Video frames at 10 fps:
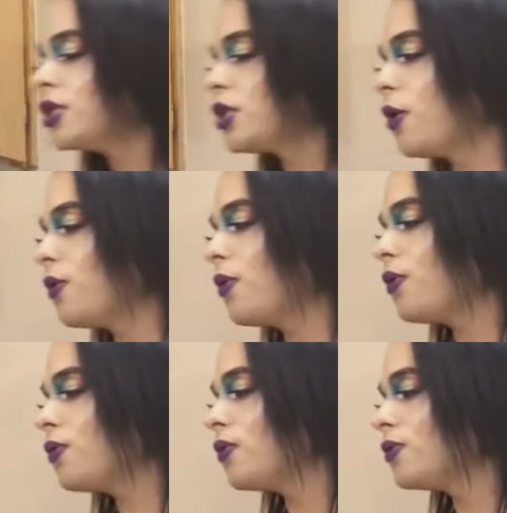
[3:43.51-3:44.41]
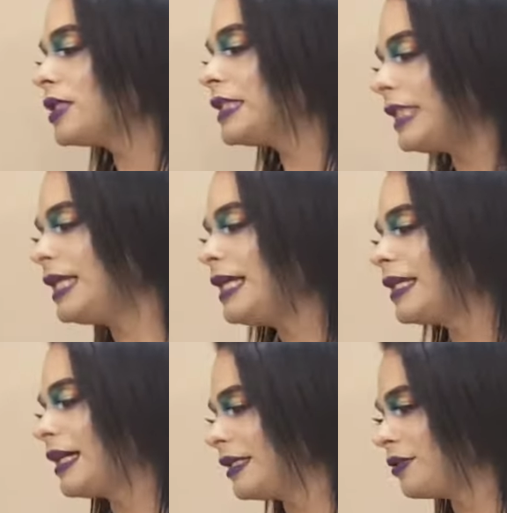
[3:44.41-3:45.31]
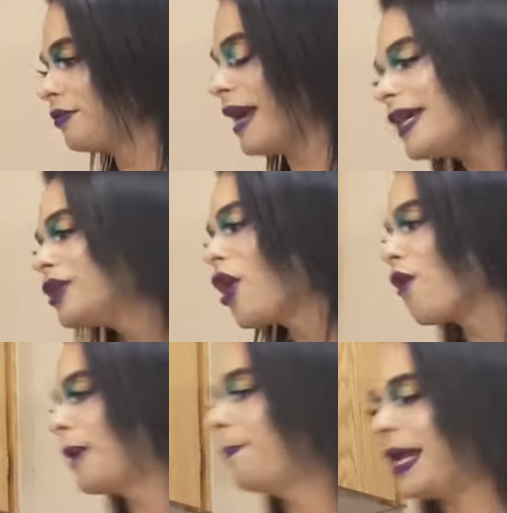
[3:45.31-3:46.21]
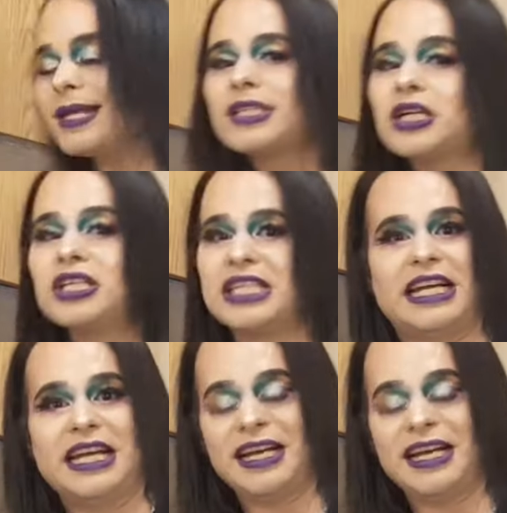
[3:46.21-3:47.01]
So seeing that oregano and basil is in